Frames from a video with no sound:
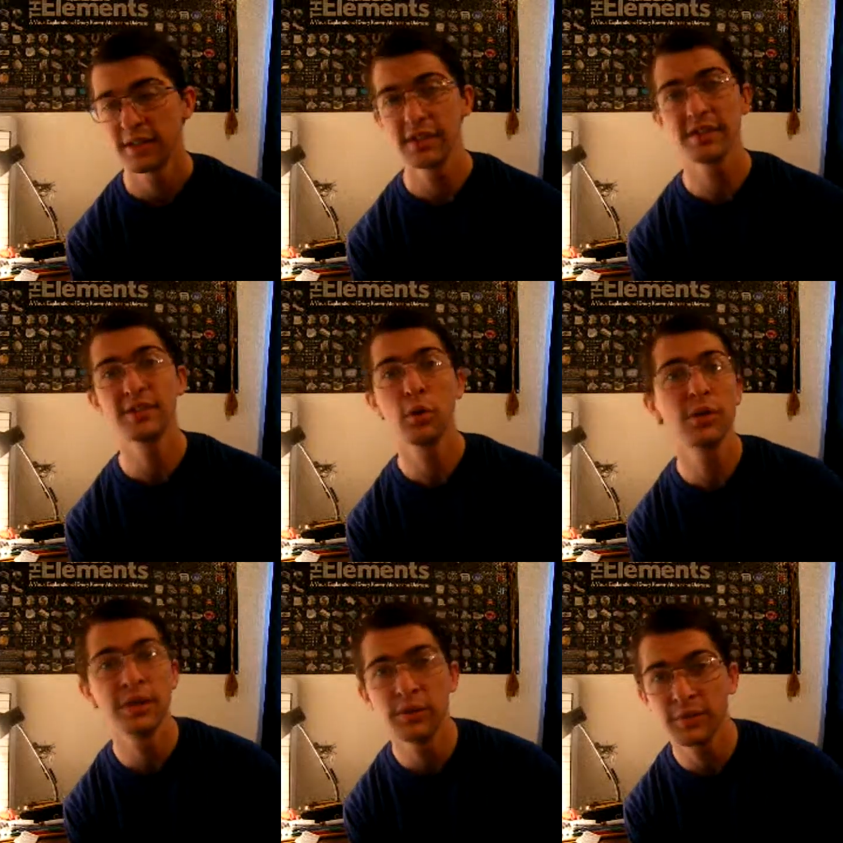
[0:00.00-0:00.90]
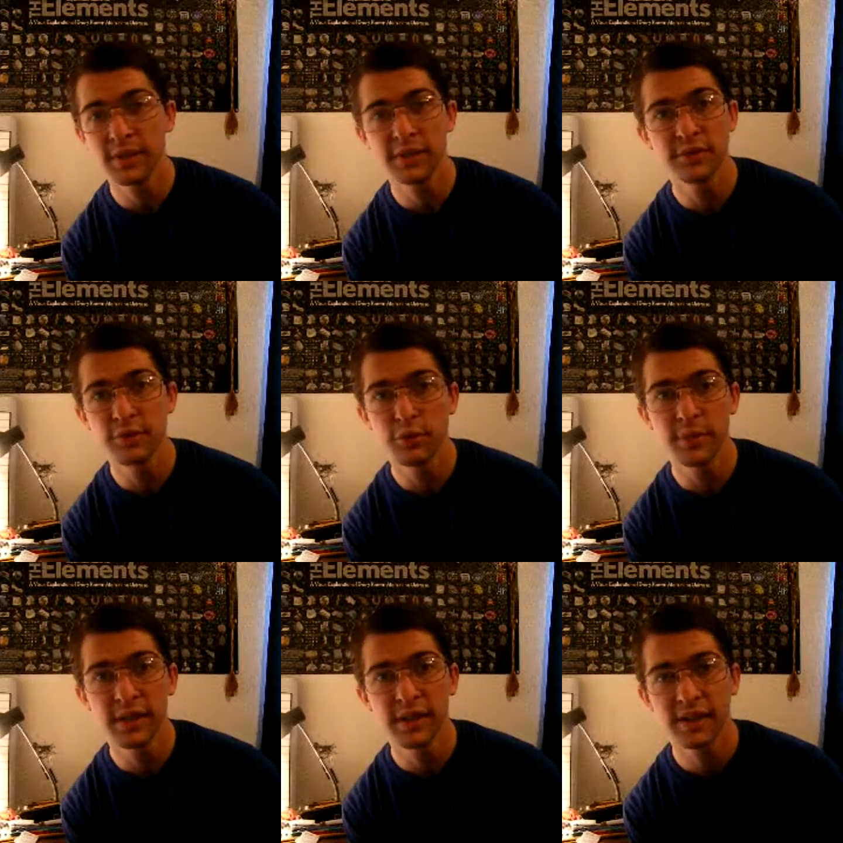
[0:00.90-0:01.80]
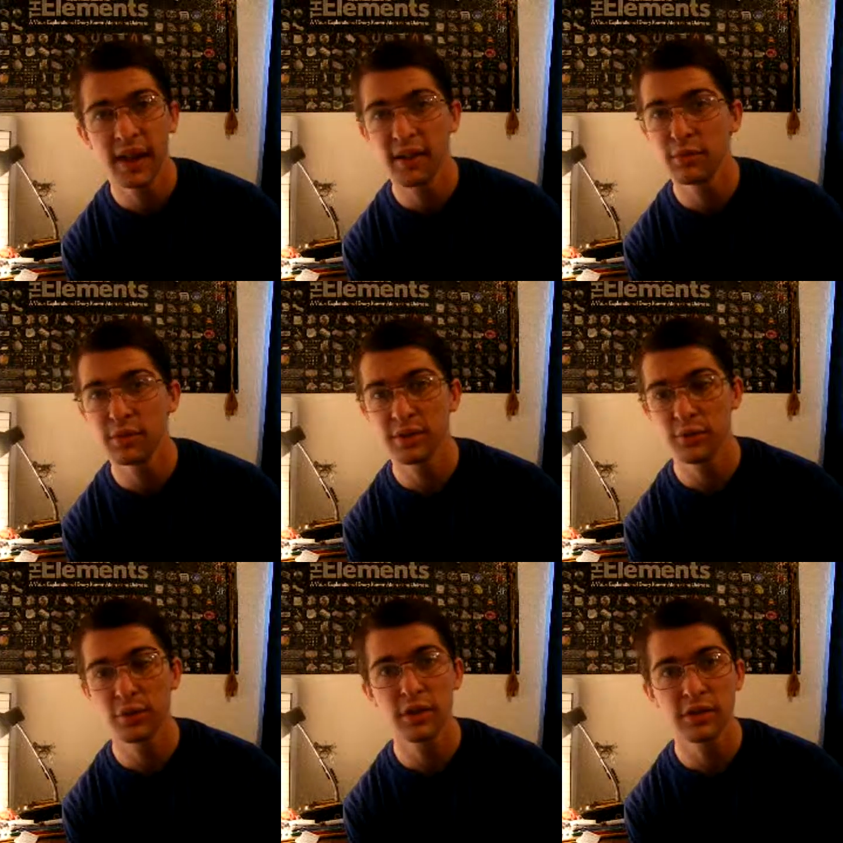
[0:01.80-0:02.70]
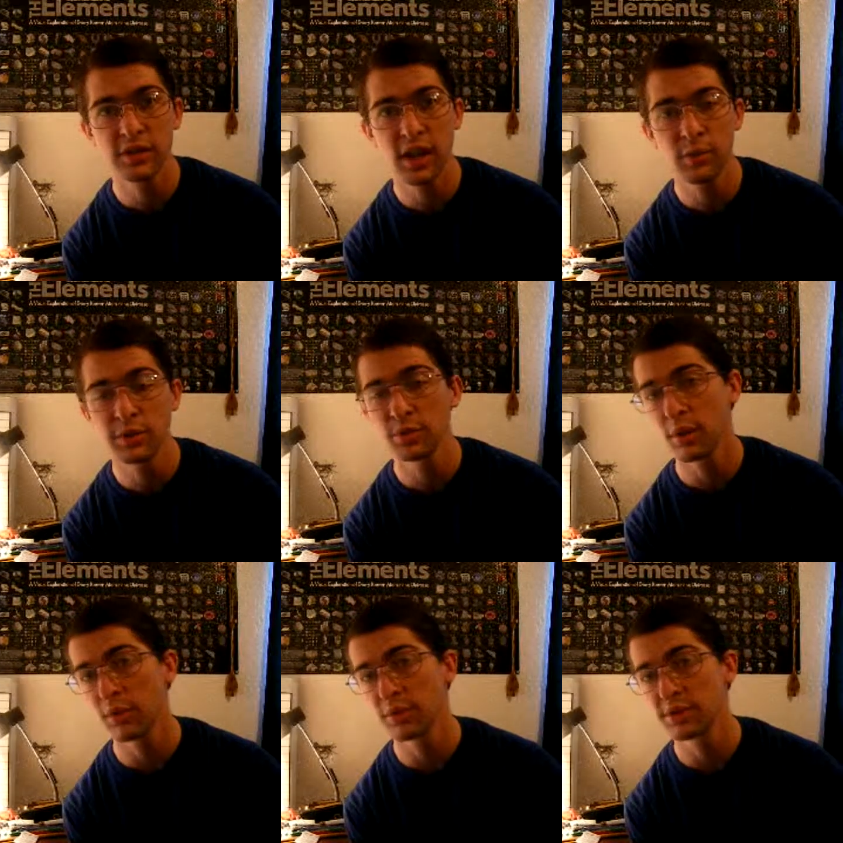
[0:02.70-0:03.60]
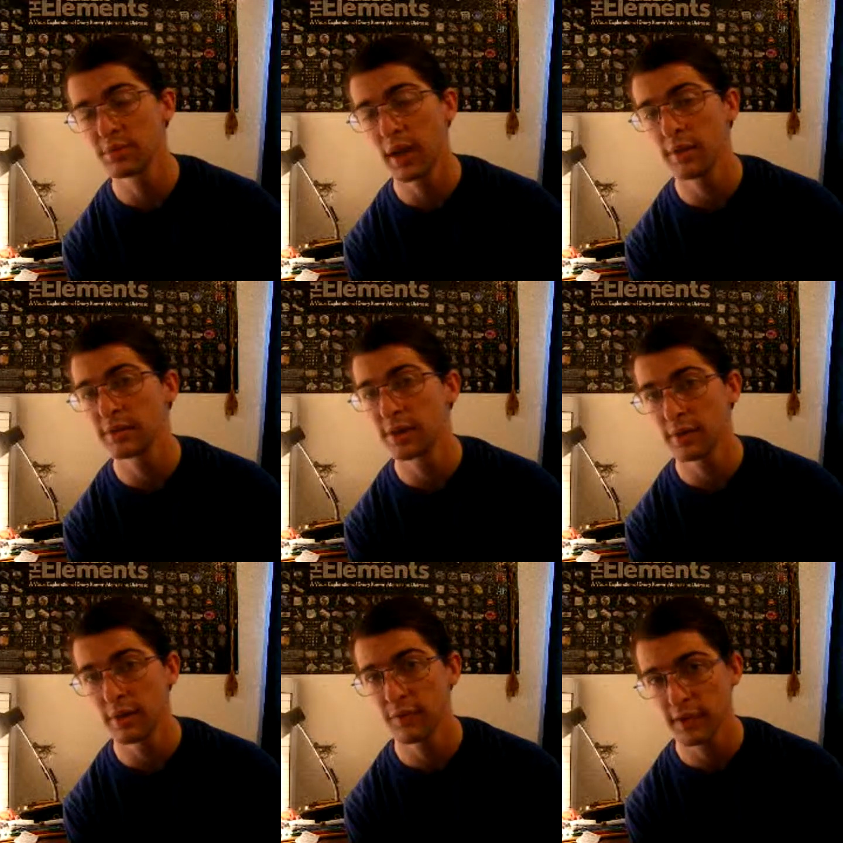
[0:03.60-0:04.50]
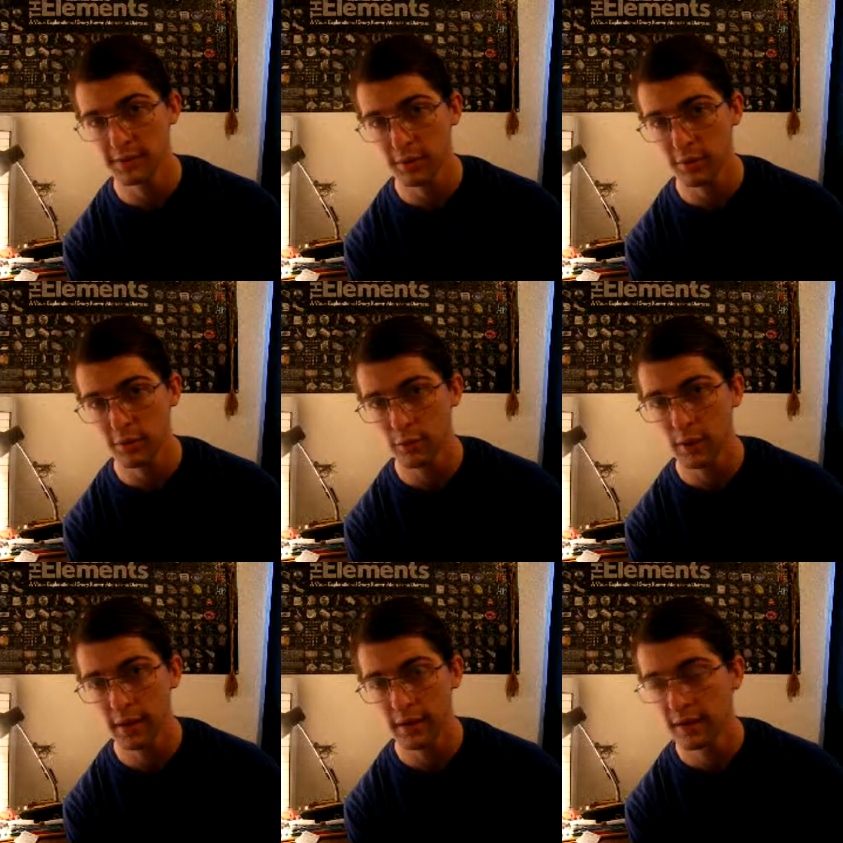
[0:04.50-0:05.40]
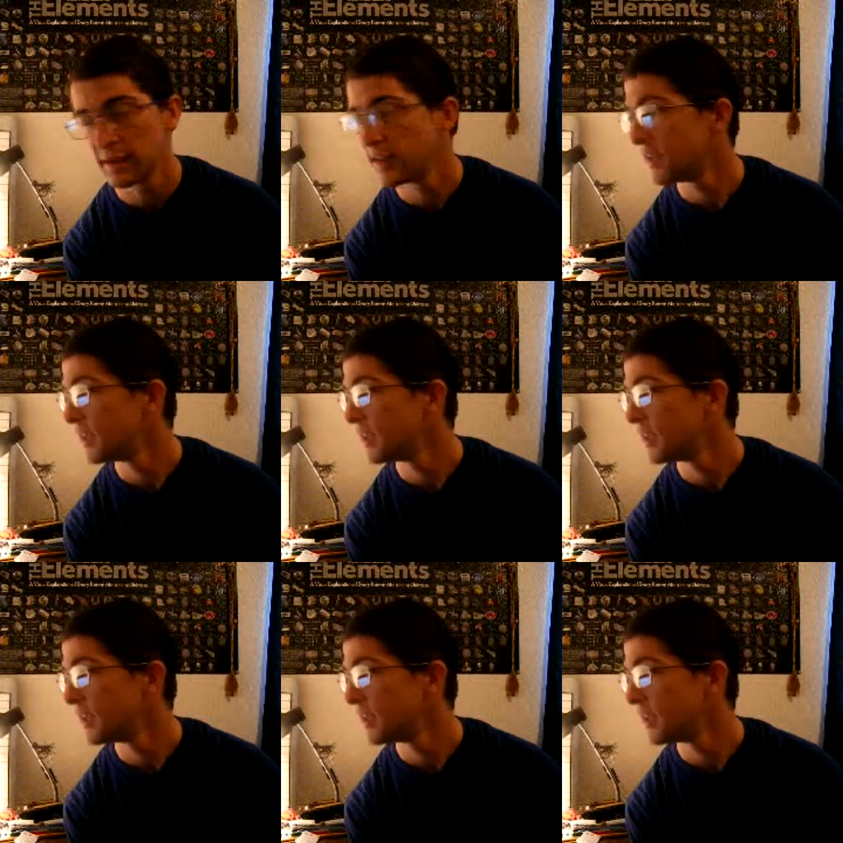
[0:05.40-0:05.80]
This is old information for me. I knew this for a long time, which is one of the reasons why I was never on Facebook for a while.